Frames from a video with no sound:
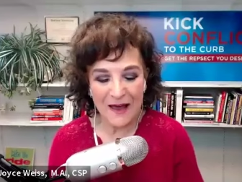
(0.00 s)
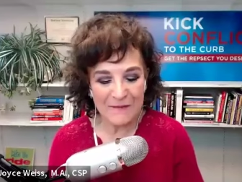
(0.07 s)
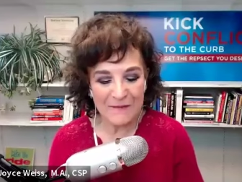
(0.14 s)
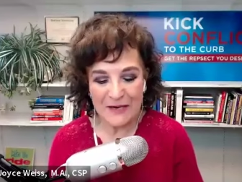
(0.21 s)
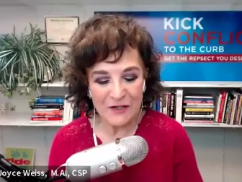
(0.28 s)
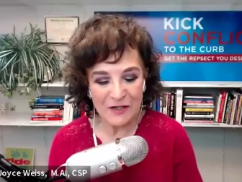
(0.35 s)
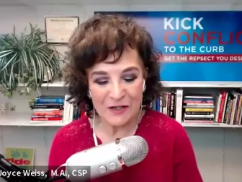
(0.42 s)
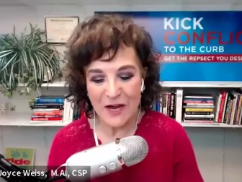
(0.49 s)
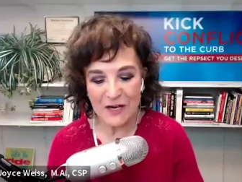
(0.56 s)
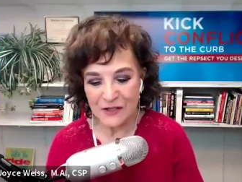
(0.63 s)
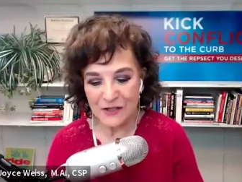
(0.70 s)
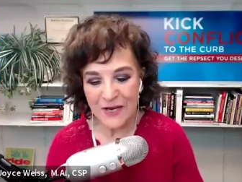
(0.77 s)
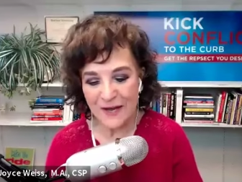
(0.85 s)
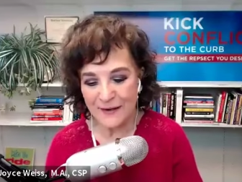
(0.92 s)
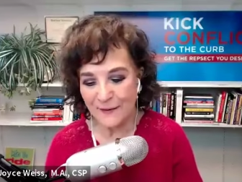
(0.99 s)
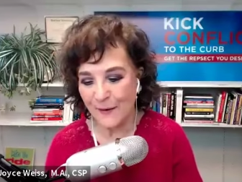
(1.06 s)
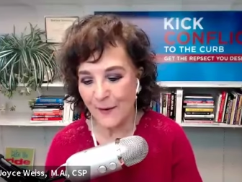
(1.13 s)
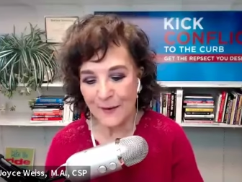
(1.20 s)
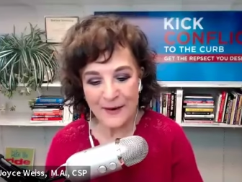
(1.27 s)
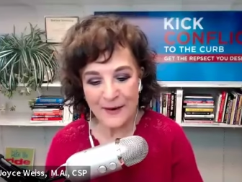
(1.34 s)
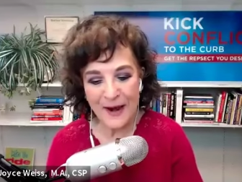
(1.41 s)
I mean, Josh, I don't
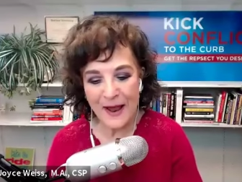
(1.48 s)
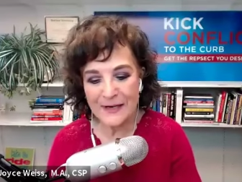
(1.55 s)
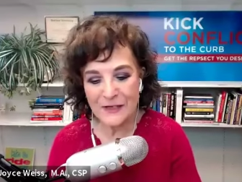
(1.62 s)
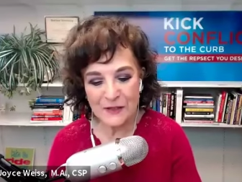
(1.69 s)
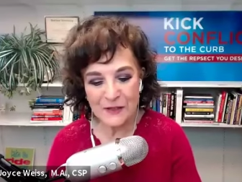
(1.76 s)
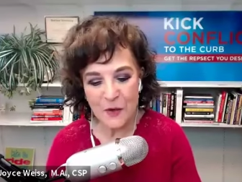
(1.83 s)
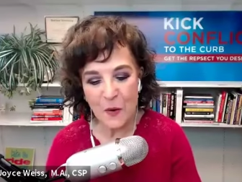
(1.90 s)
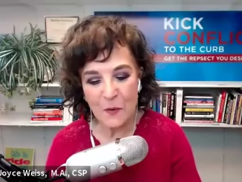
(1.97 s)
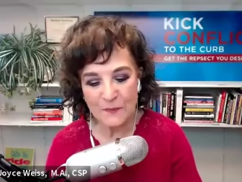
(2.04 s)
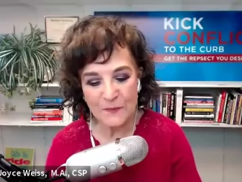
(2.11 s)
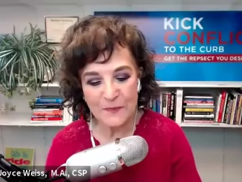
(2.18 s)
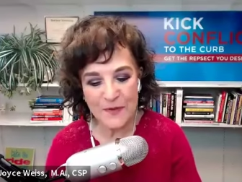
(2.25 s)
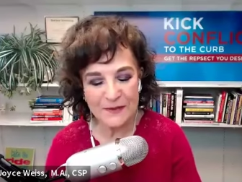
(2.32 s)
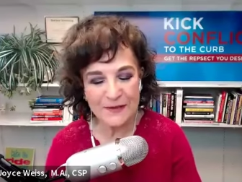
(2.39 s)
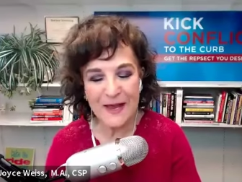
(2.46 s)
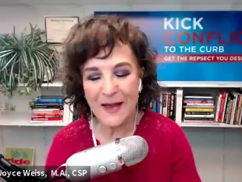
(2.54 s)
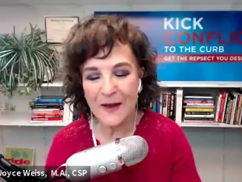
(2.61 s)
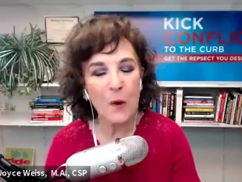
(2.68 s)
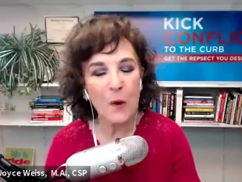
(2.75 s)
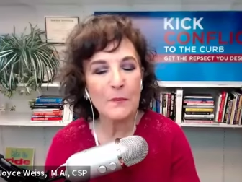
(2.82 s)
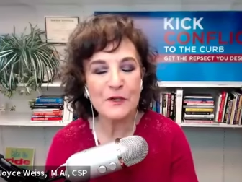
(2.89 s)
know. And I just hope that,
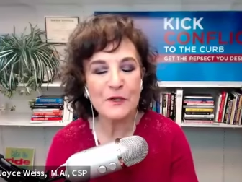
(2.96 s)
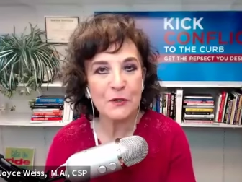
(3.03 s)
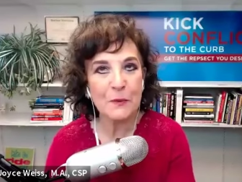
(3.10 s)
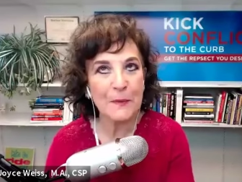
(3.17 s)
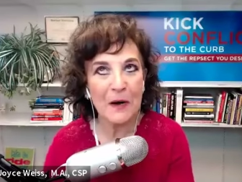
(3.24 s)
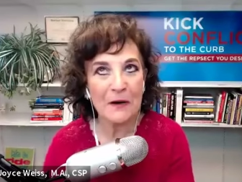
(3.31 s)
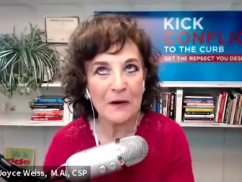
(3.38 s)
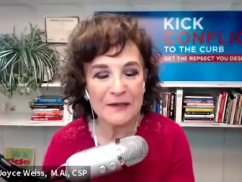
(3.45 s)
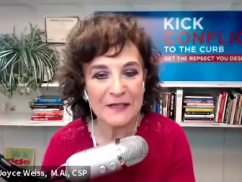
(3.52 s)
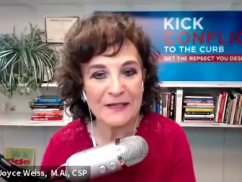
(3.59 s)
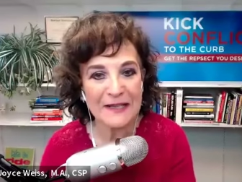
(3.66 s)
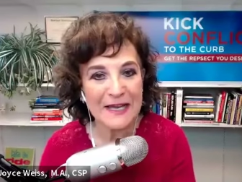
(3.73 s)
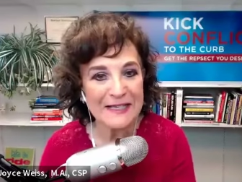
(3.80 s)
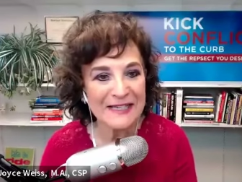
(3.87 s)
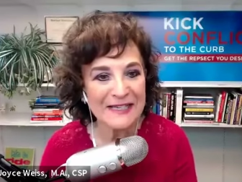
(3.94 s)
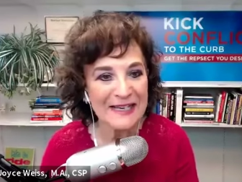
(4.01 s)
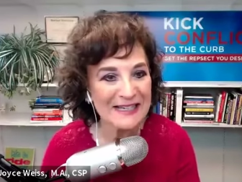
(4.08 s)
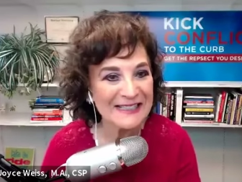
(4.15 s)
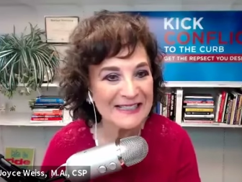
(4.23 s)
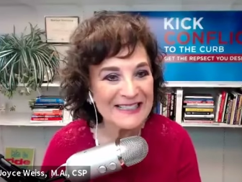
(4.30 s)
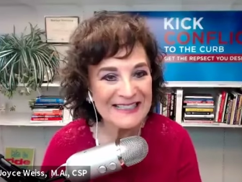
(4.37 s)
I hope that you're part of the class
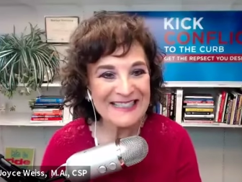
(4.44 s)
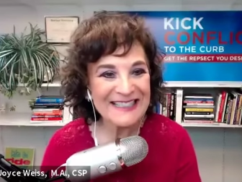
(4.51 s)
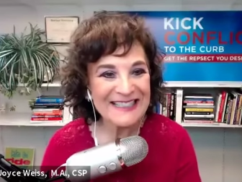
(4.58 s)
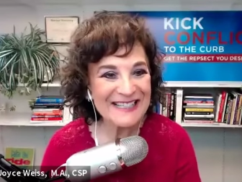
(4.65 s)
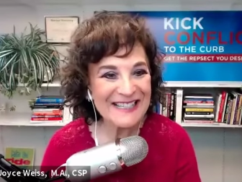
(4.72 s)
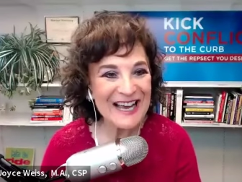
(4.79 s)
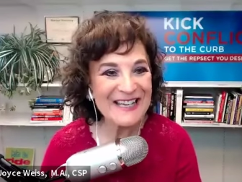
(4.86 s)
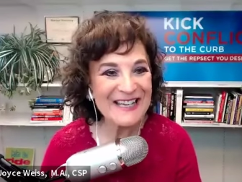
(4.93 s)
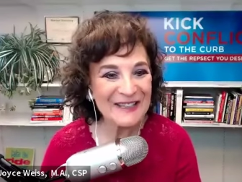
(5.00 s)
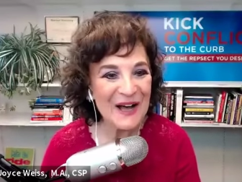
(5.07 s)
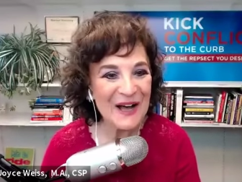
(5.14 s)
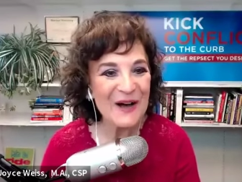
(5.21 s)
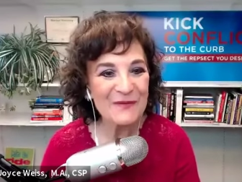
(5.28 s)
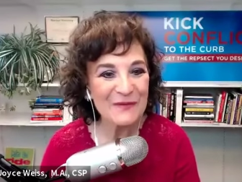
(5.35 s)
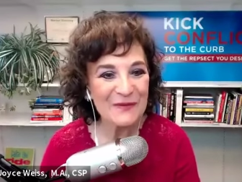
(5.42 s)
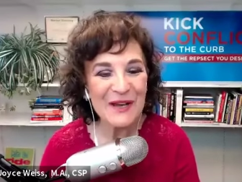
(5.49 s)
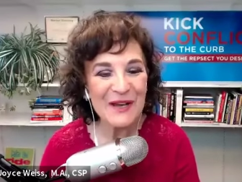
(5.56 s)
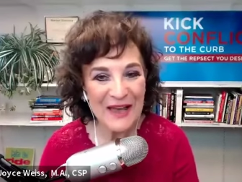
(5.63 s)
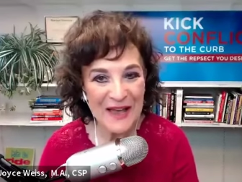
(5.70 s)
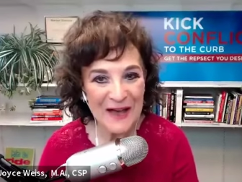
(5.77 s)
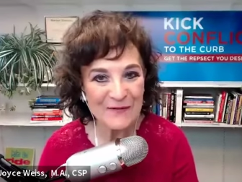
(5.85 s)
again because I loved
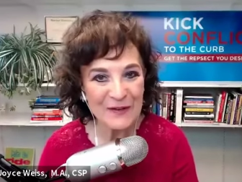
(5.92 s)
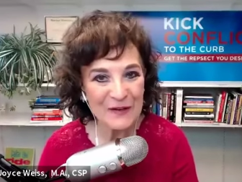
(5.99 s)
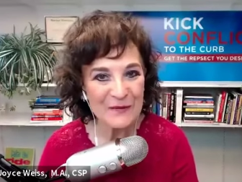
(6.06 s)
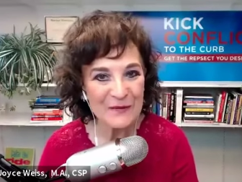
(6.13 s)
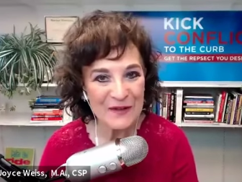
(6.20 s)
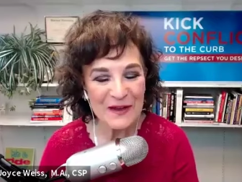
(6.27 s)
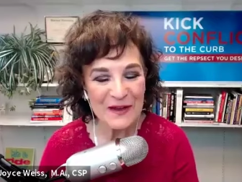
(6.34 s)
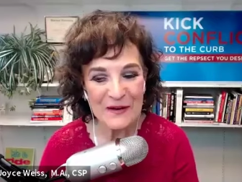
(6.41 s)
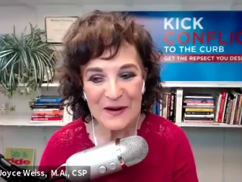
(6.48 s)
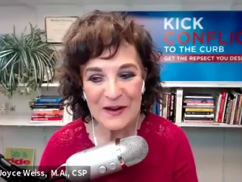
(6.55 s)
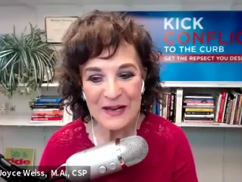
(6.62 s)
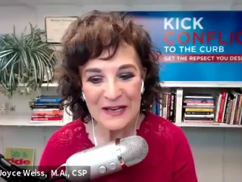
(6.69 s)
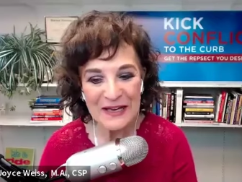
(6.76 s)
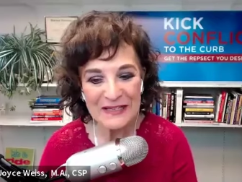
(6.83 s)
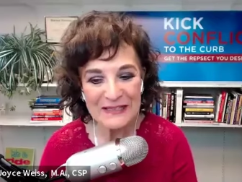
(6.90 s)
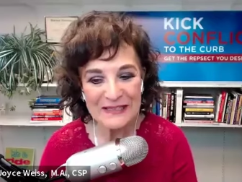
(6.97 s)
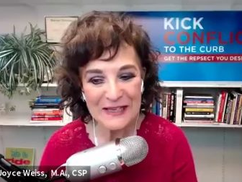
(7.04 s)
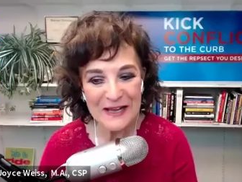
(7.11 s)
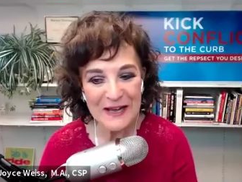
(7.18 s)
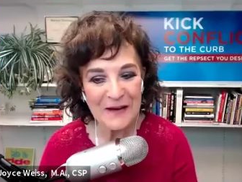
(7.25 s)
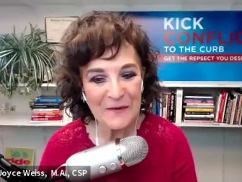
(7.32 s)
having you there.
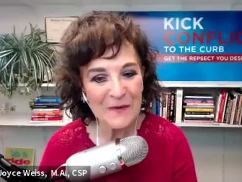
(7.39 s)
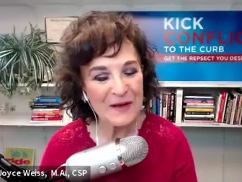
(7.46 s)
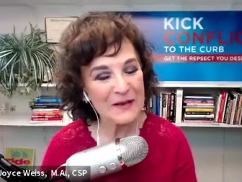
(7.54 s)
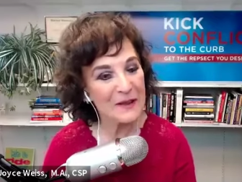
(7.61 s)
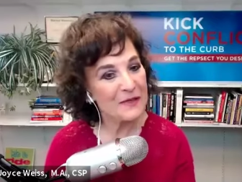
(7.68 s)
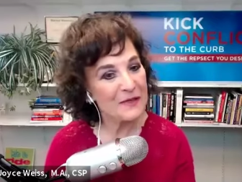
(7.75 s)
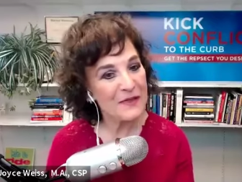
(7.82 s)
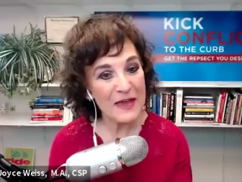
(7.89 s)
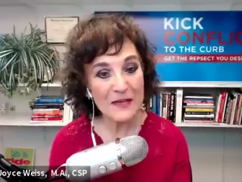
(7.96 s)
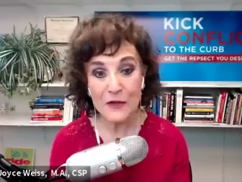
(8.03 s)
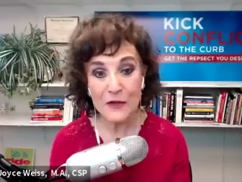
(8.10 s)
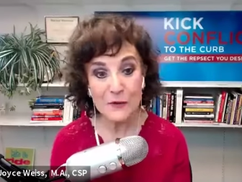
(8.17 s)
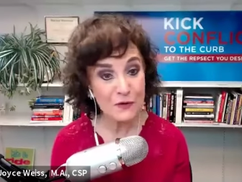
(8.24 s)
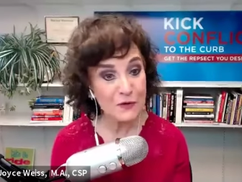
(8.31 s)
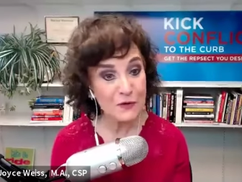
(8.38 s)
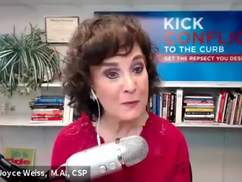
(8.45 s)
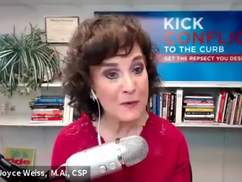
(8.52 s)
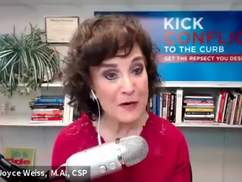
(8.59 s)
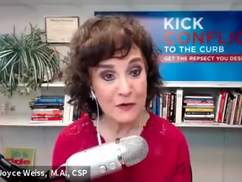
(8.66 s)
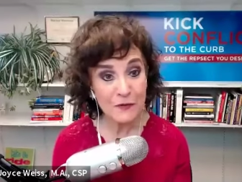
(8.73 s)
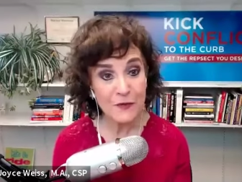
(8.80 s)
And I want to thank you so
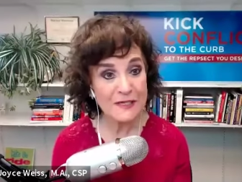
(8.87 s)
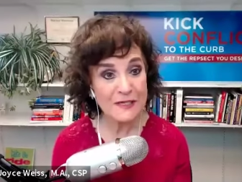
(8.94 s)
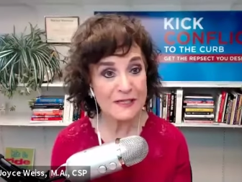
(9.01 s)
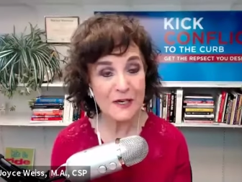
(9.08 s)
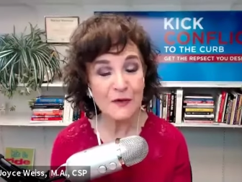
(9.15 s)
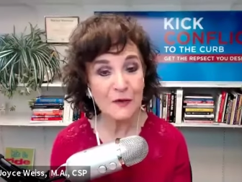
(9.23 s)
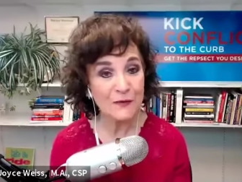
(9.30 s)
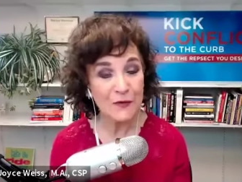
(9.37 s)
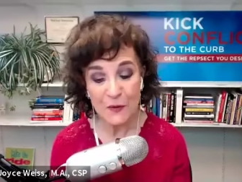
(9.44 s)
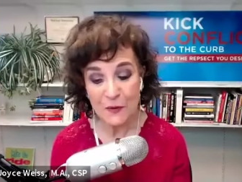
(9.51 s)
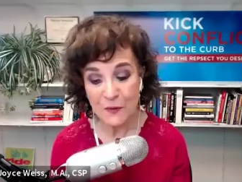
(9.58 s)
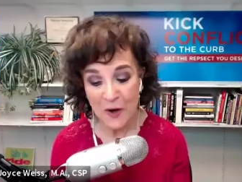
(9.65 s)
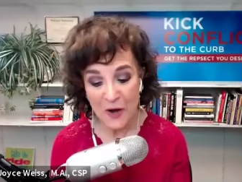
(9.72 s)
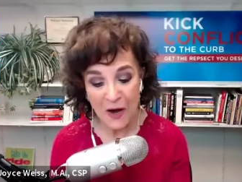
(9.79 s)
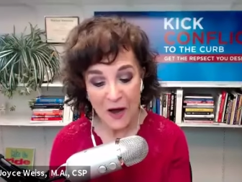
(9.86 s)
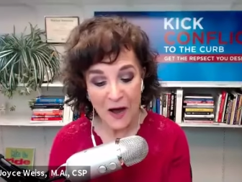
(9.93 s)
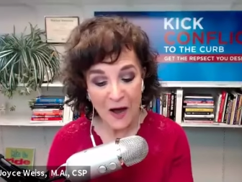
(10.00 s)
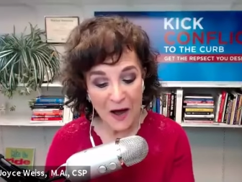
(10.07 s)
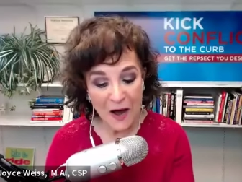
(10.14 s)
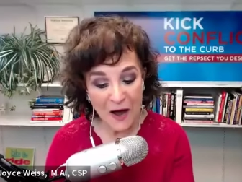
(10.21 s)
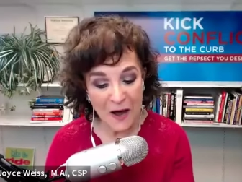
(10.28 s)
much for this interview.
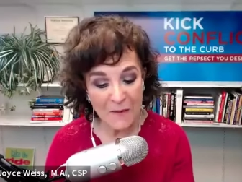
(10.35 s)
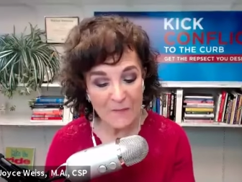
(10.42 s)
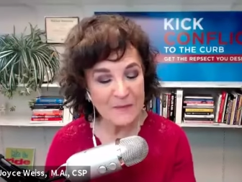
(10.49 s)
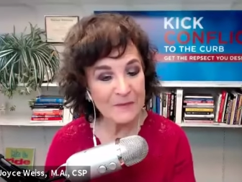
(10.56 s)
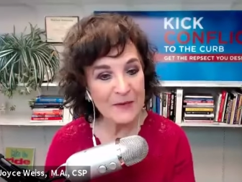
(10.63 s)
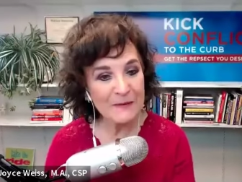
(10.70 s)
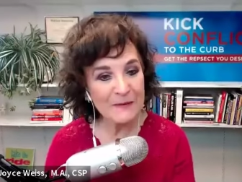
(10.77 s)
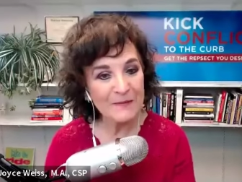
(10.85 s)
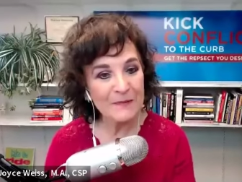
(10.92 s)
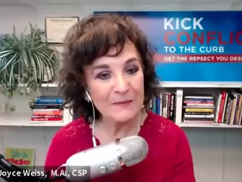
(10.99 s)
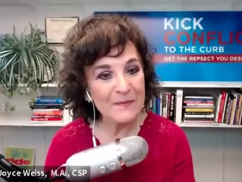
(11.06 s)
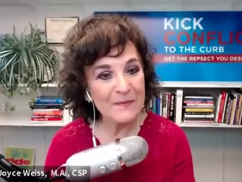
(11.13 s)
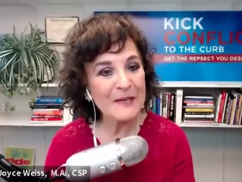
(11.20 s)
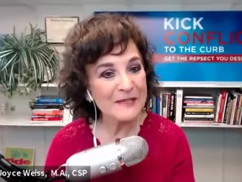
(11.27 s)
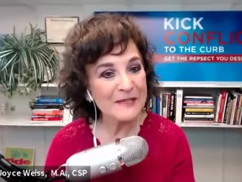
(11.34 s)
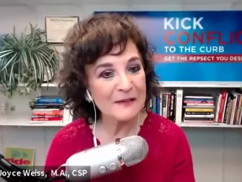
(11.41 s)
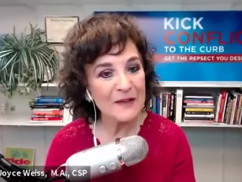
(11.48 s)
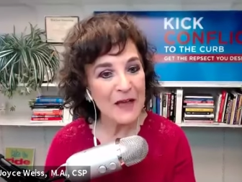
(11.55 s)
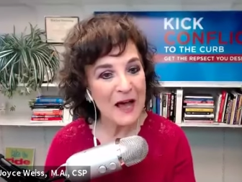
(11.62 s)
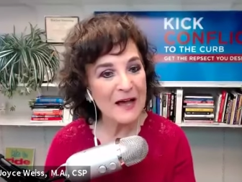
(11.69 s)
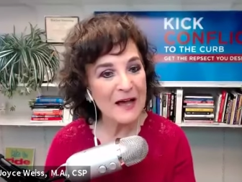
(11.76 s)
Um, it means a
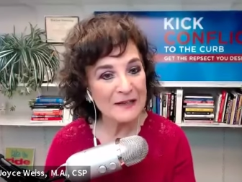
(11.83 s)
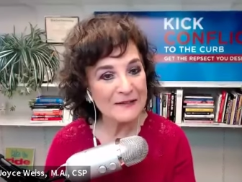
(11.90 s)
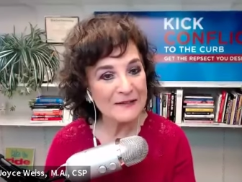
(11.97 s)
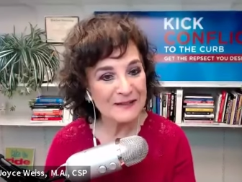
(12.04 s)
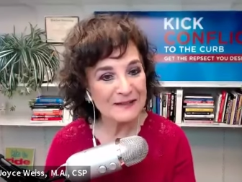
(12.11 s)
lot.